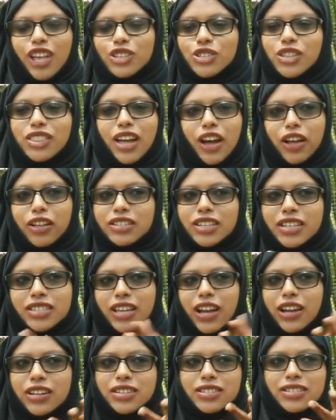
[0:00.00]
So that
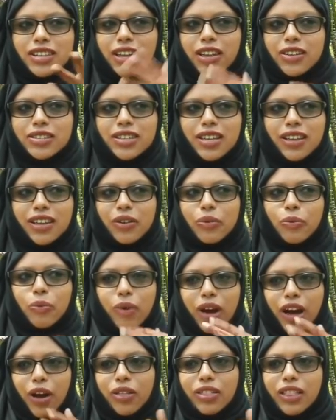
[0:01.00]
I was like,
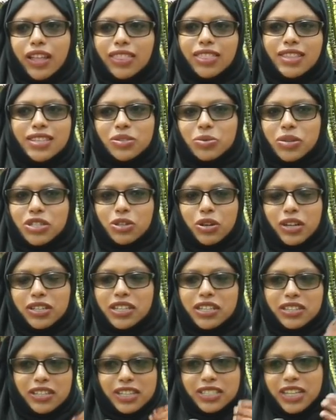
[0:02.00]
wow, like this was
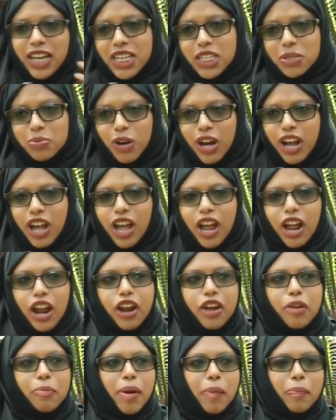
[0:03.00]
not in the textbook.
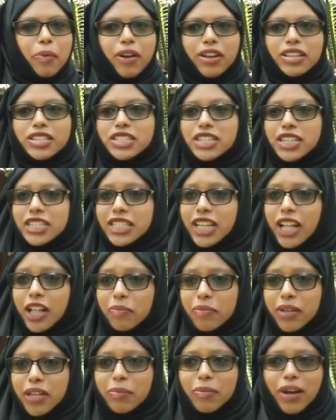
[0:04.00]
My parents didn't
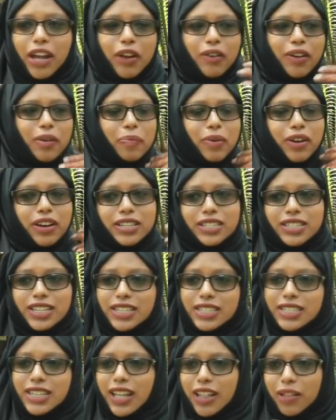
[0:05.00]
tell me, my grandparents
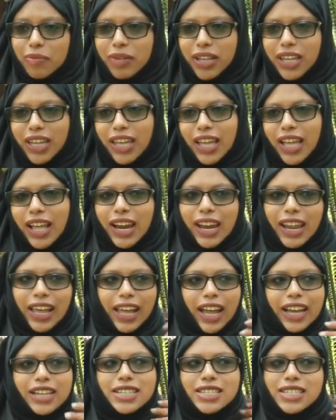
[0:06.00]
didn't tell me.
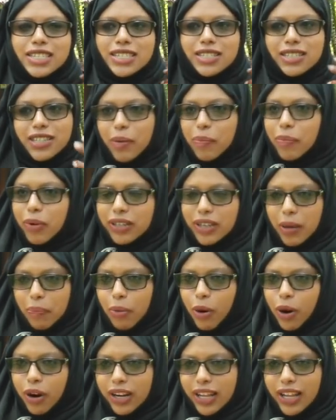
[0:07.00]
Like I just stumbled
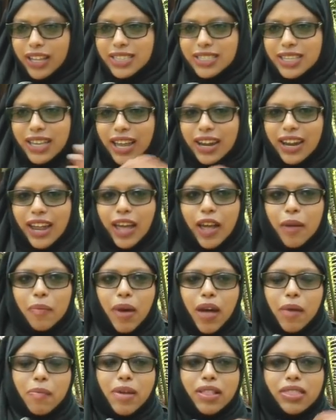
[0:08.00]
upon it, and
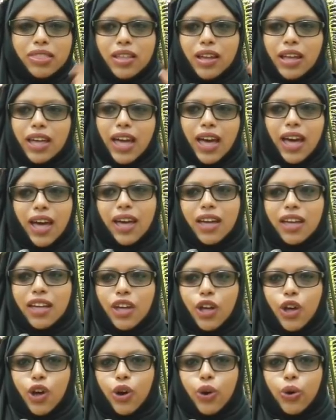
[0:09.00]
I met the guy
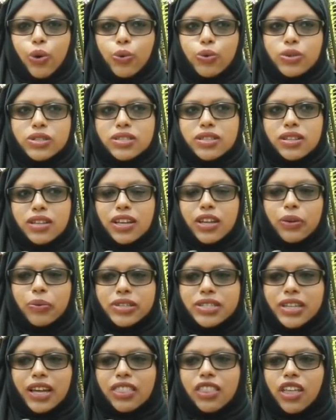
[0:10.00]
he
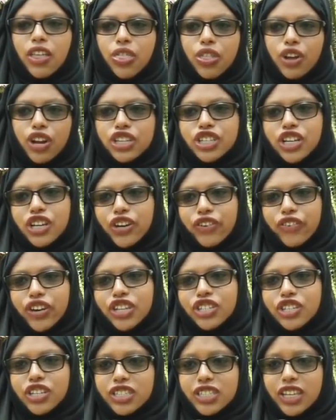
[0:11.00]
was like the 3rd
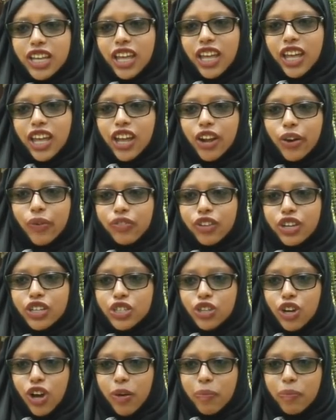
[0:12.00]
generation taking care of the
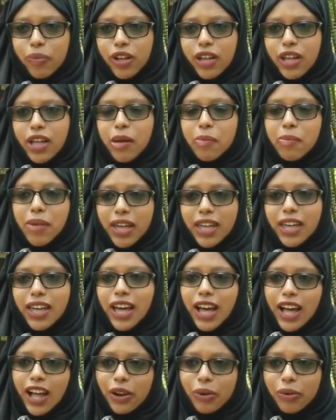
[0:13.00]
shop,
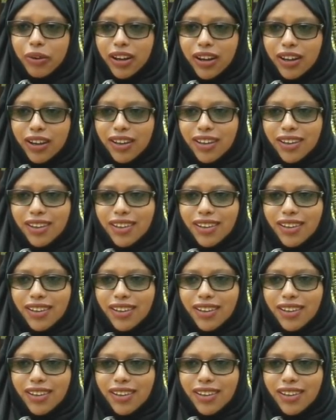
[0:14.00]
making halwa.